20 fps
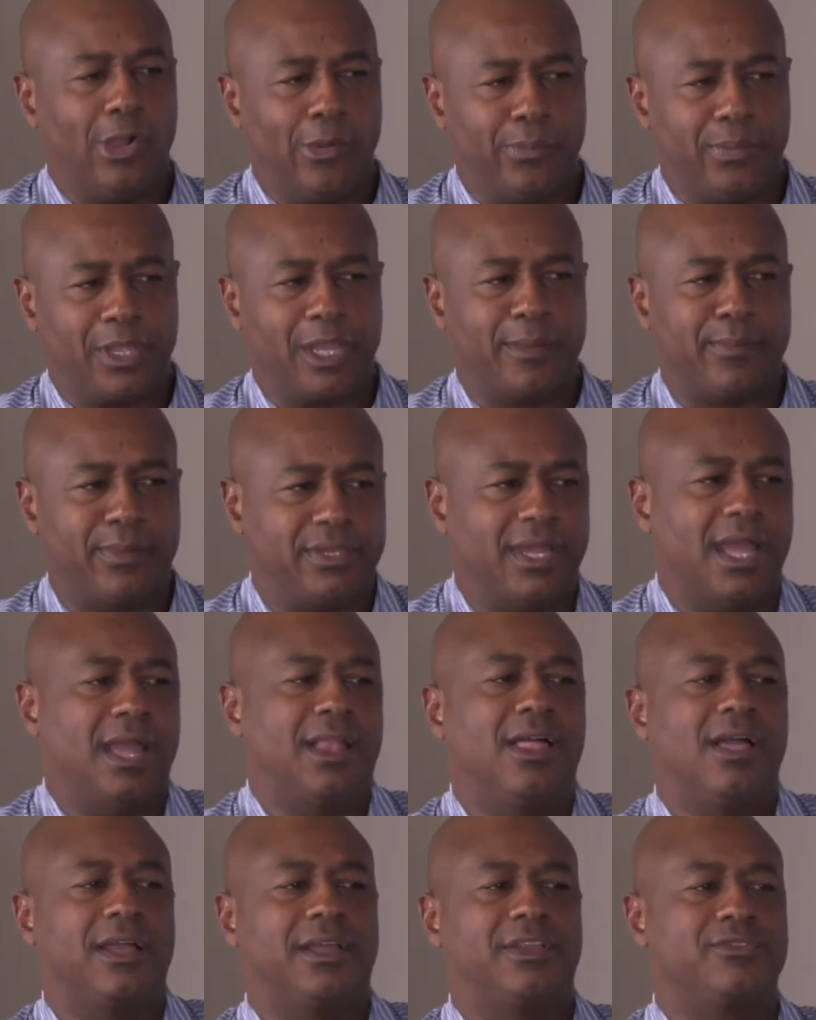opening up a
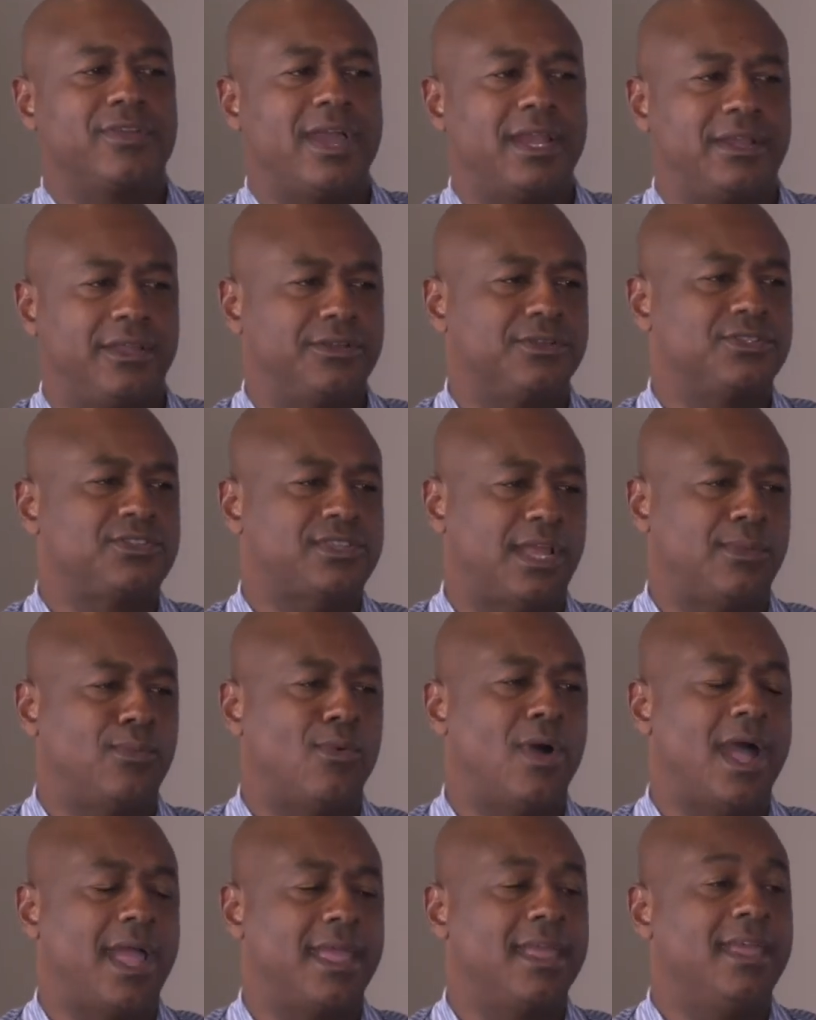dialogue and trying to
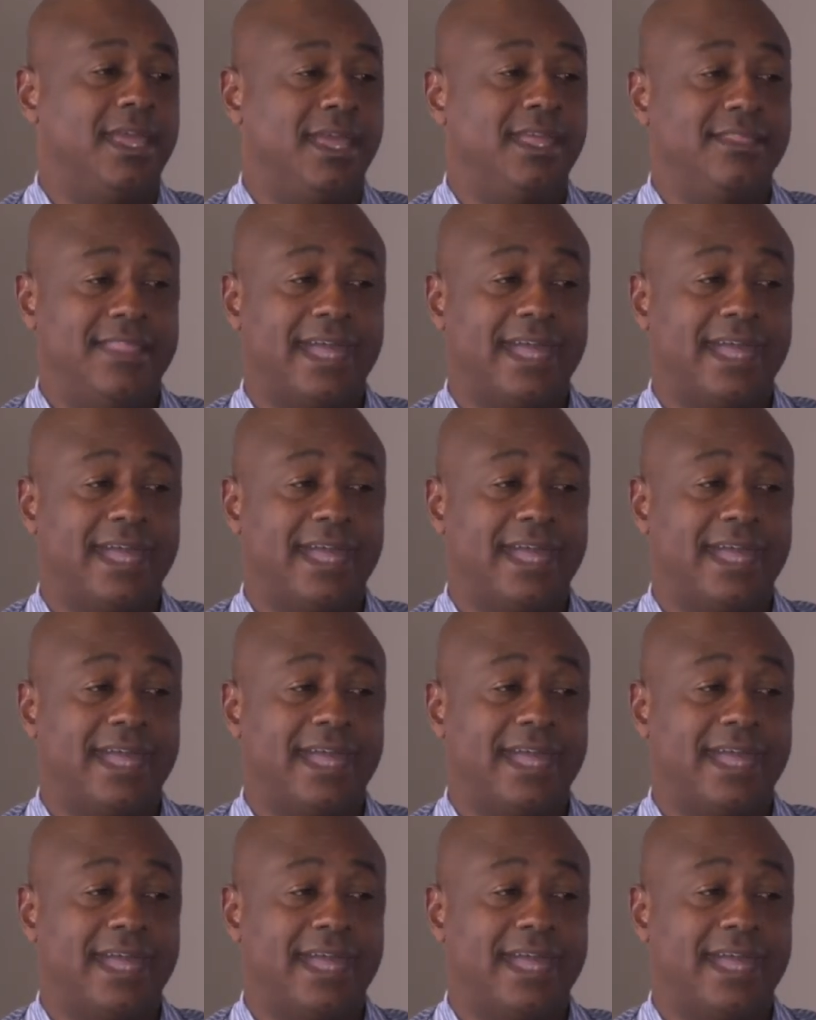understand why.